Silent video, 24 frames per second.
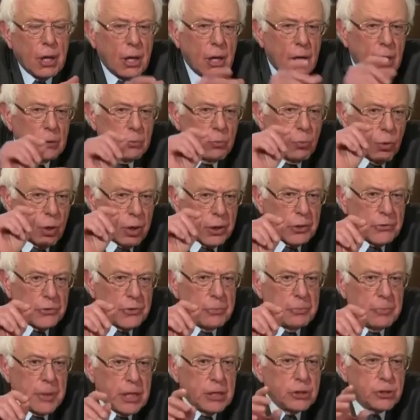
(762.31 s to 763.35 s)
And one of
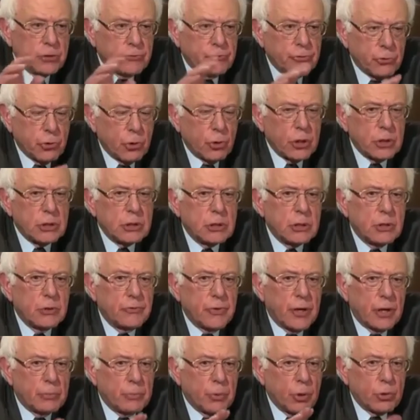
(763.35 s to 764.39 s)
the major flaws of
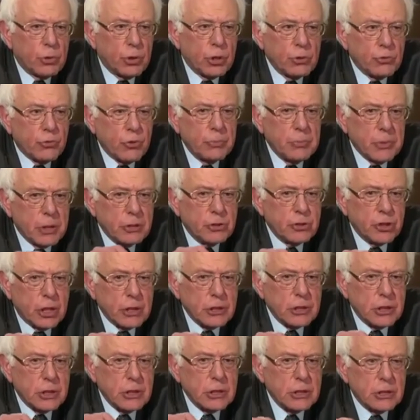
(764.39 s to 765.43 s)
our broken criminal
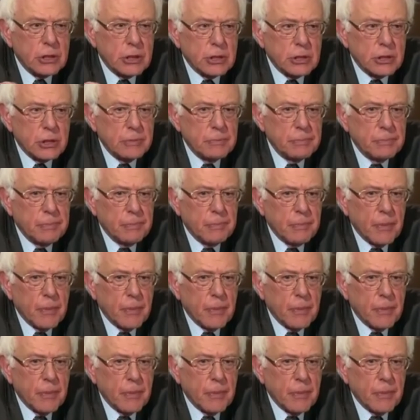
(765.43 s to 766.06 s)
justice system